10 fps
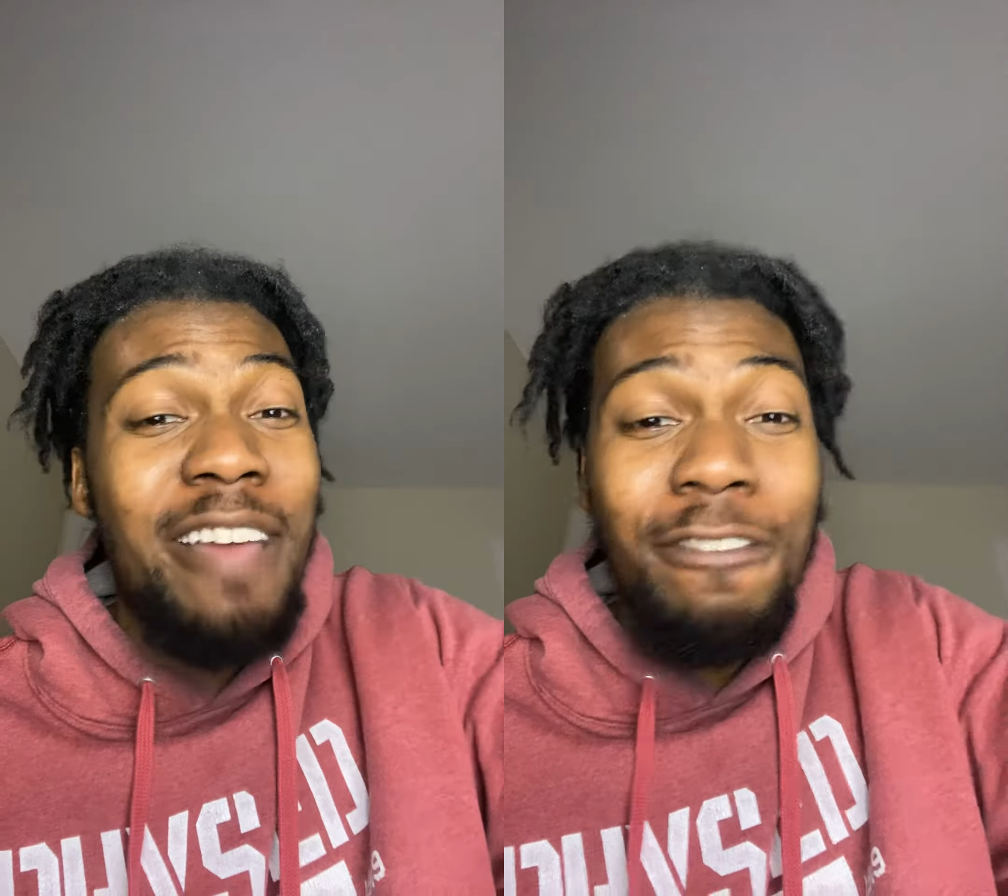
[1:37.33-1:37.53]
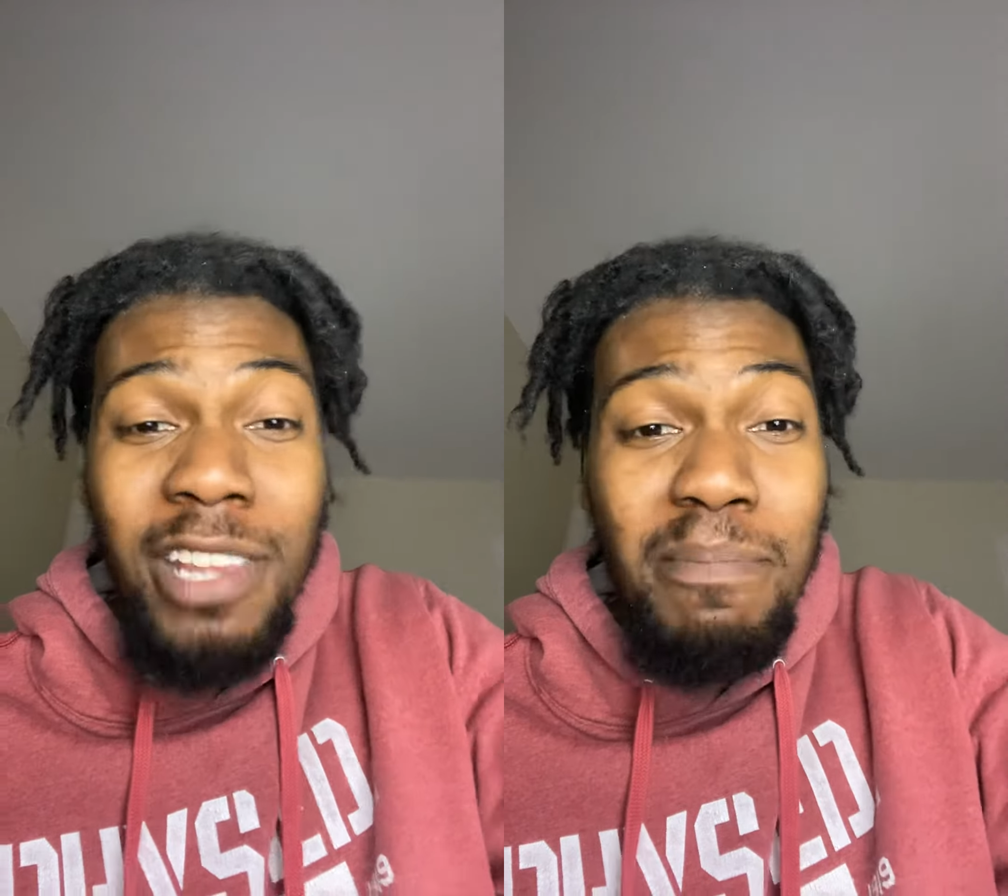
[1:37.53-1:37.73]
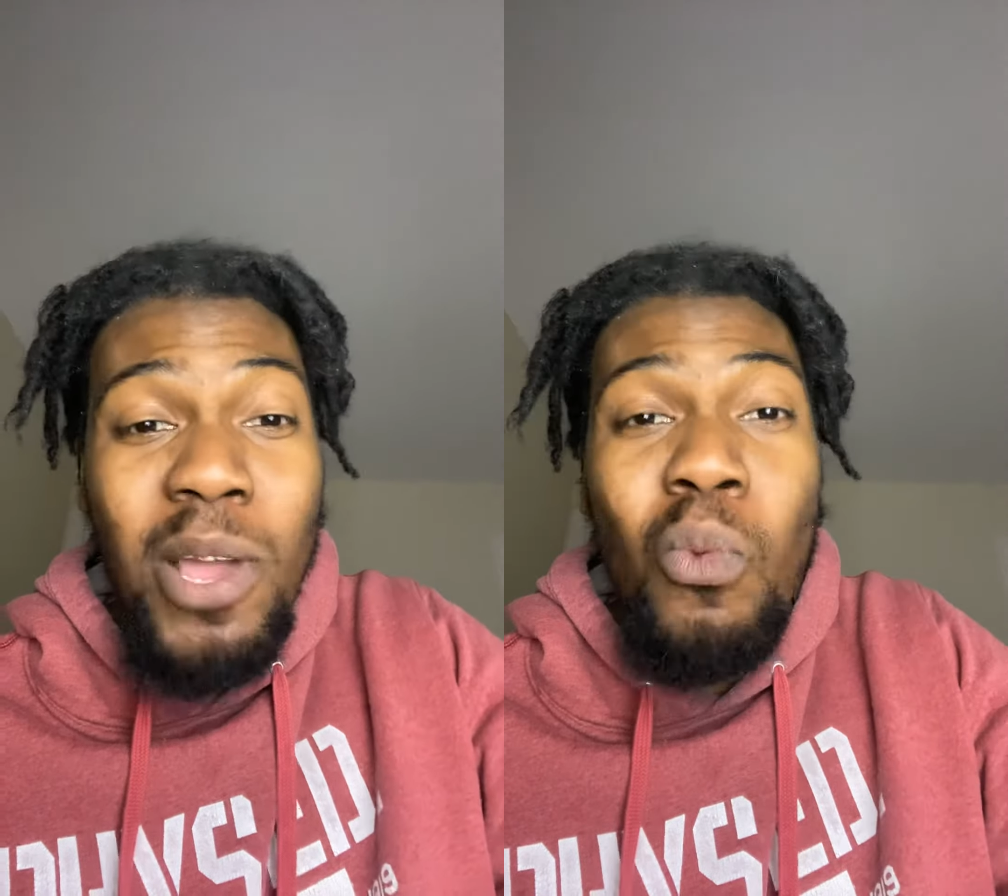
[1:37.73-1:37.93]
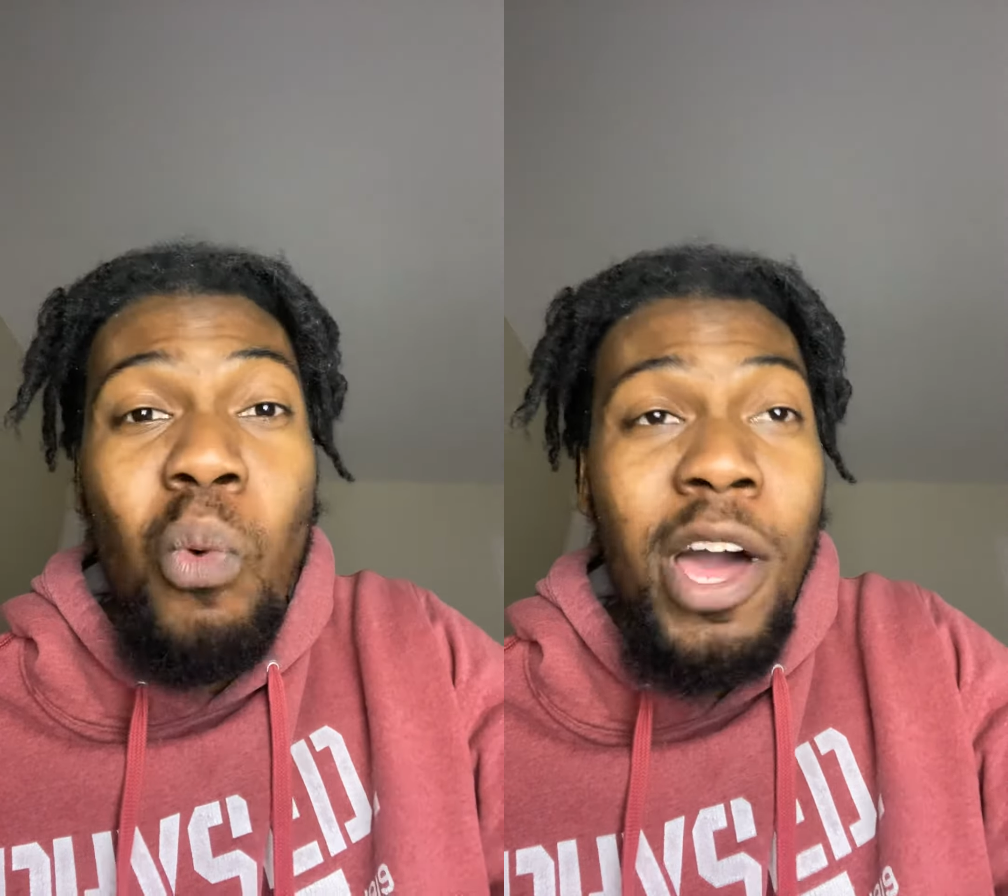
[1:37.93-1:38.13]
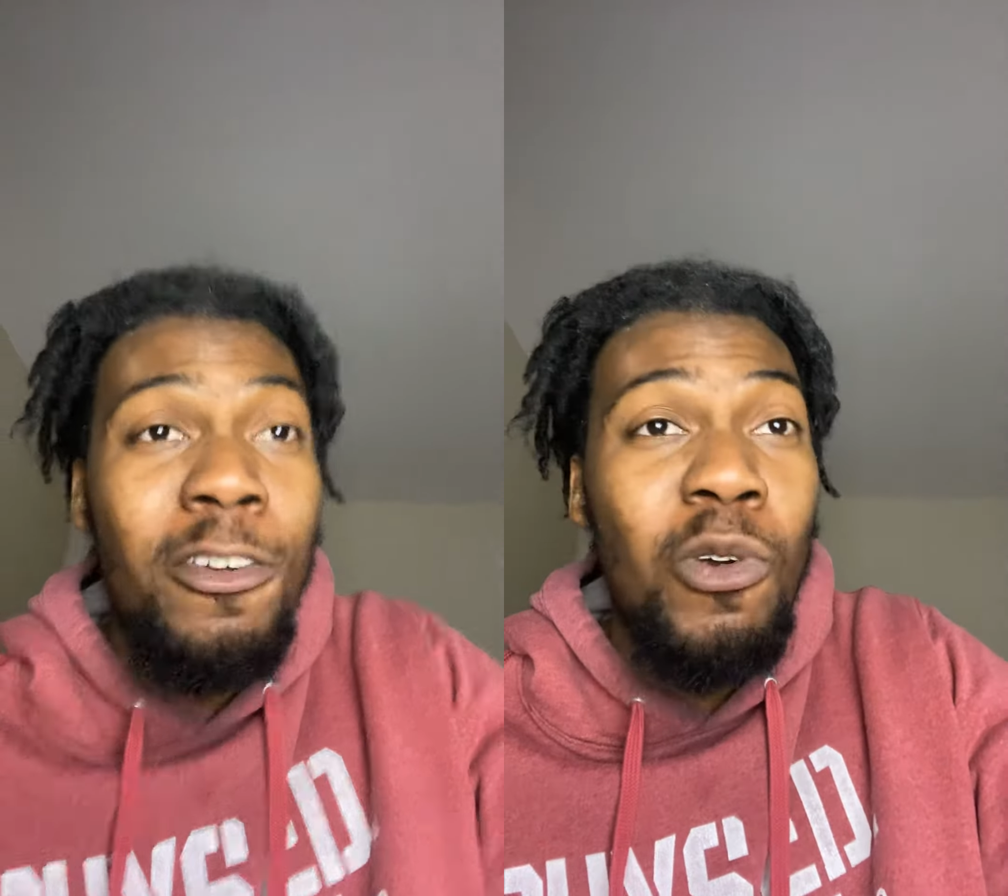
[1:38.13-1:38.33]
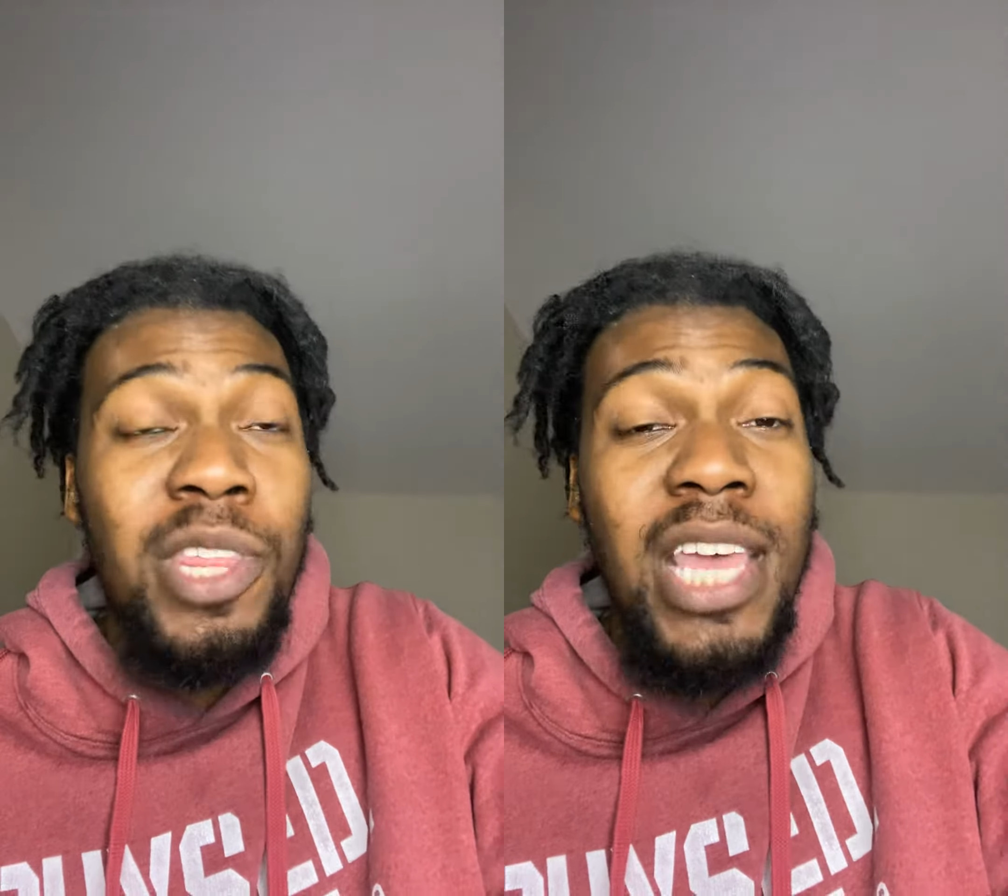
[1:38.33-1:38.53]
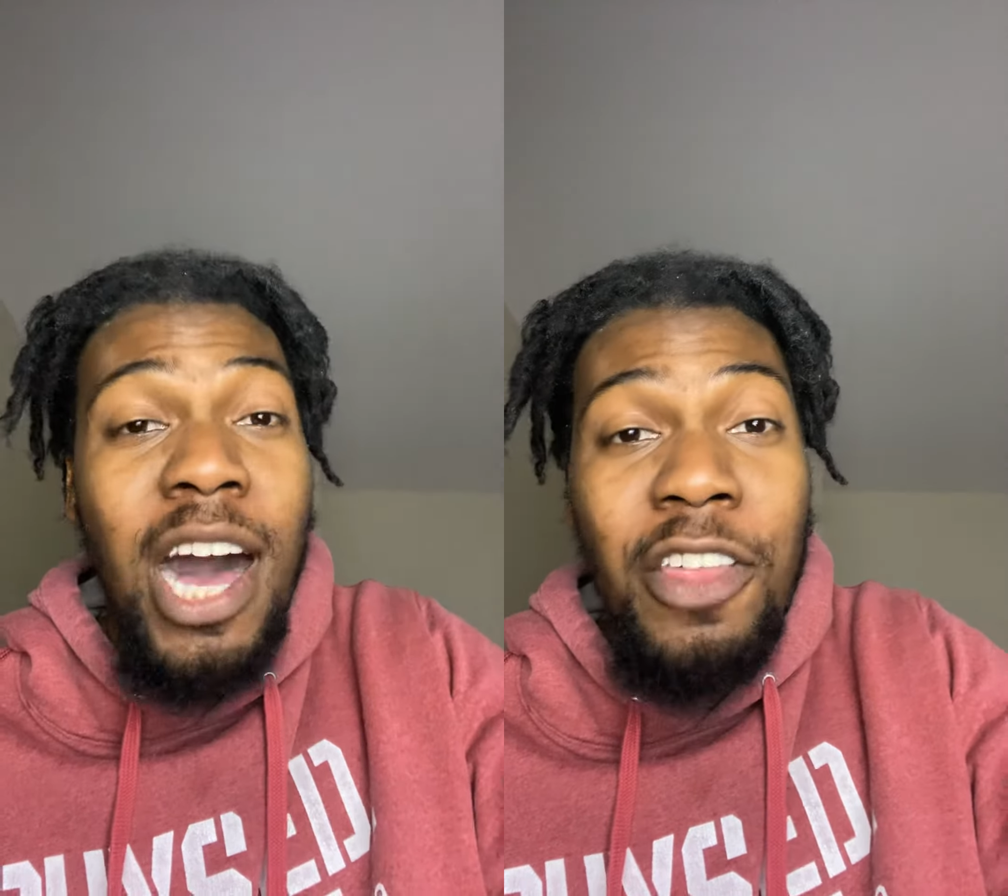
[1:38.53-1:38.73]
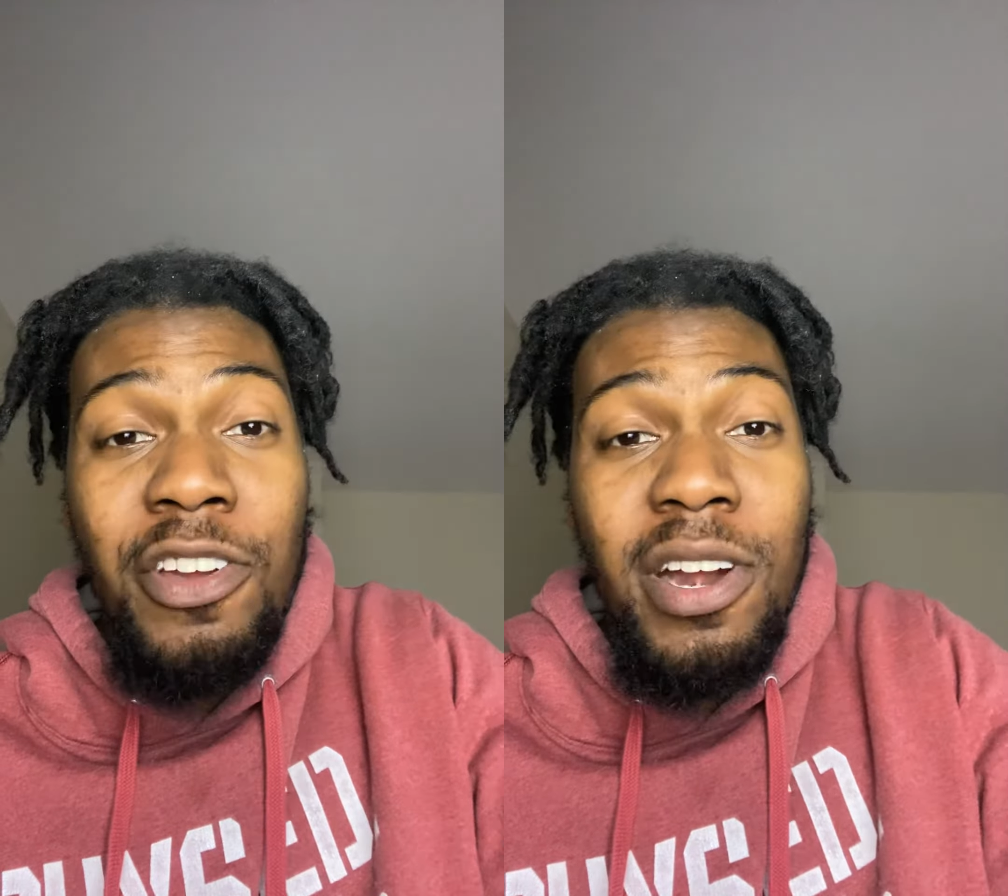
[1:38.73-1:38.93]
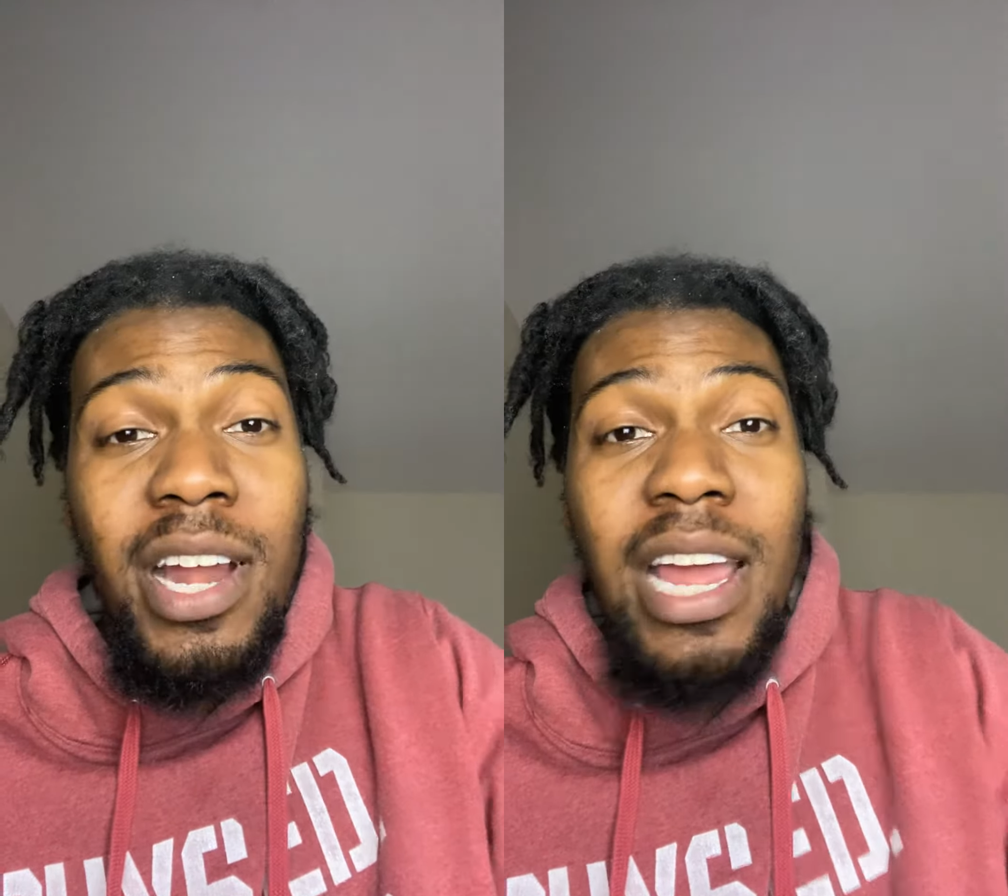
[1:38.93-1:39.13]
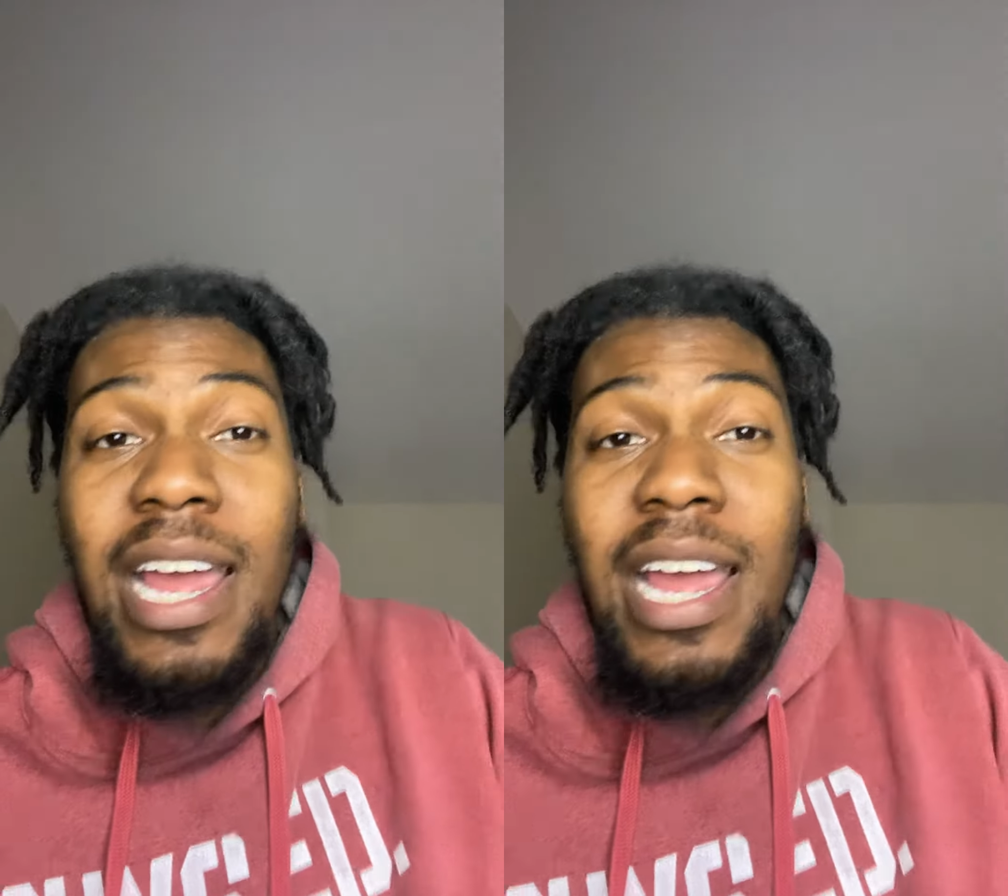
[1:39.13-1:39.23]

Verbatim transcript: flipping one or the other,